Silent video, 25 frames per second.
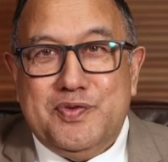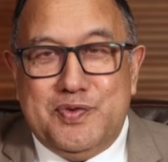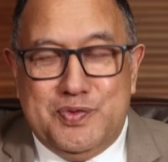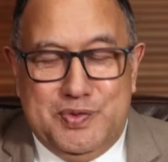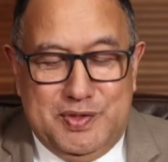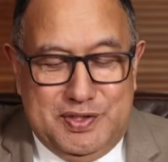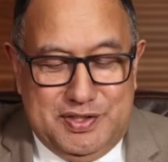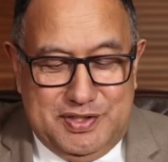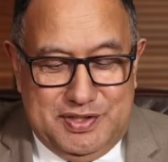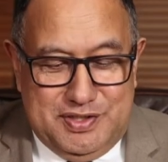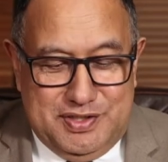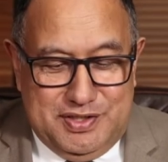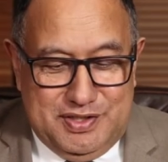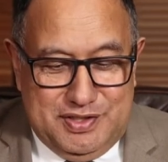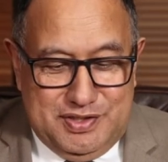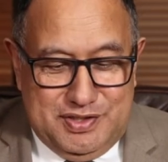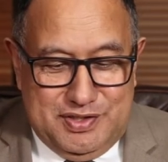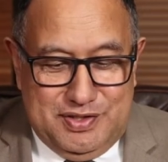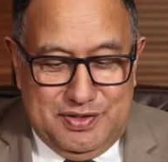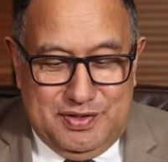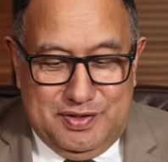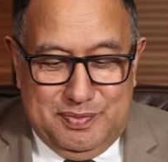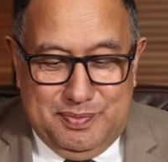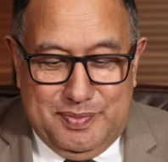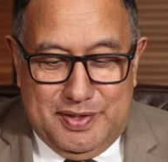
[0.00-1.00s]
question
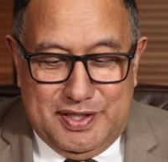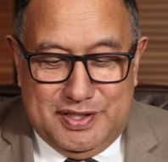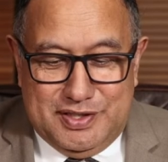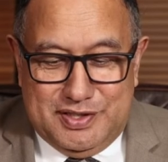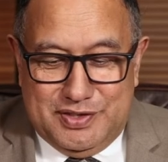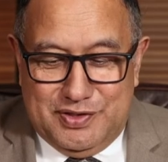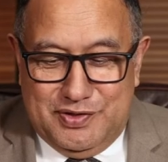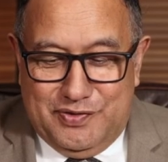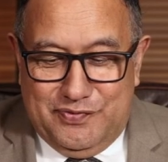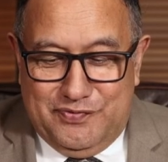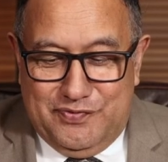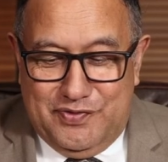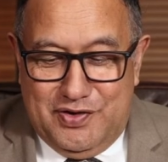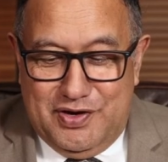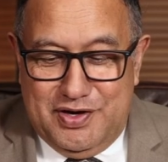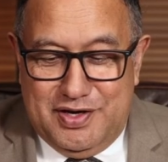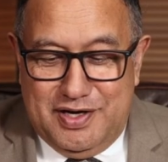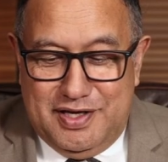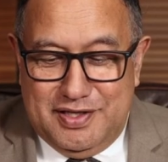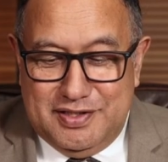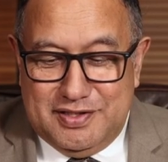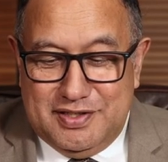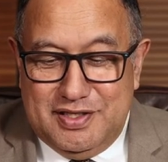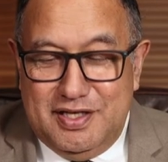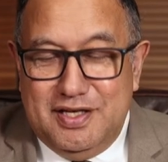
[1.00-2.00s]
to the Minister of
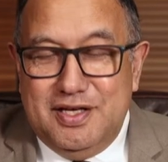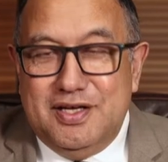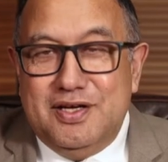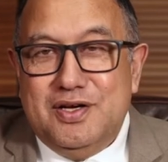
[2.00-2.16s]
Finance